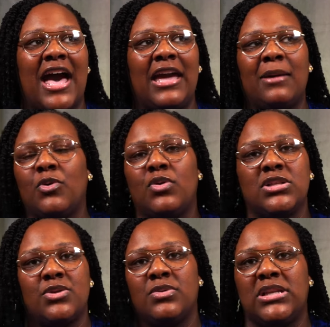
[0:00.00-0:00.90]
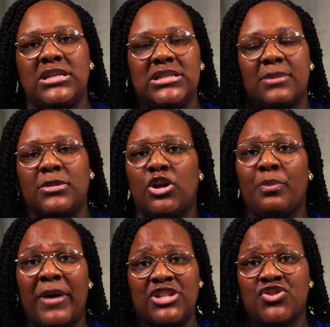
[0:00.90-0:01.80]
I am going to release something
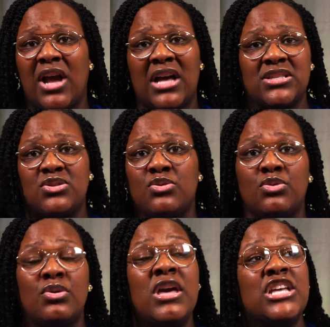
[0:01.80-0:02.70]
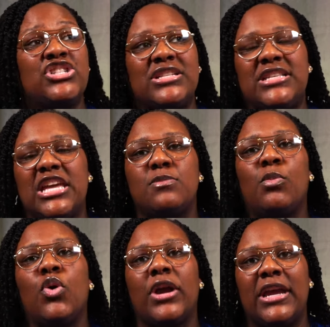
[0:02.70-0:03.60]
on Patreon soon, just getting
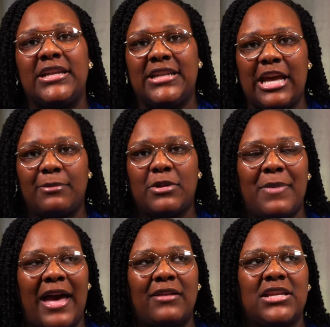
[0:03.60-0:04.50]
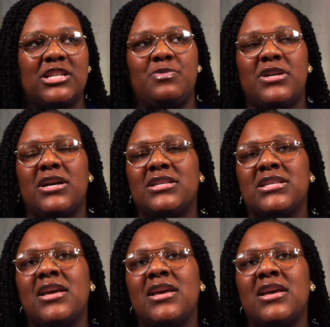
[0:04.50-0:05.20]
more in depth about this, because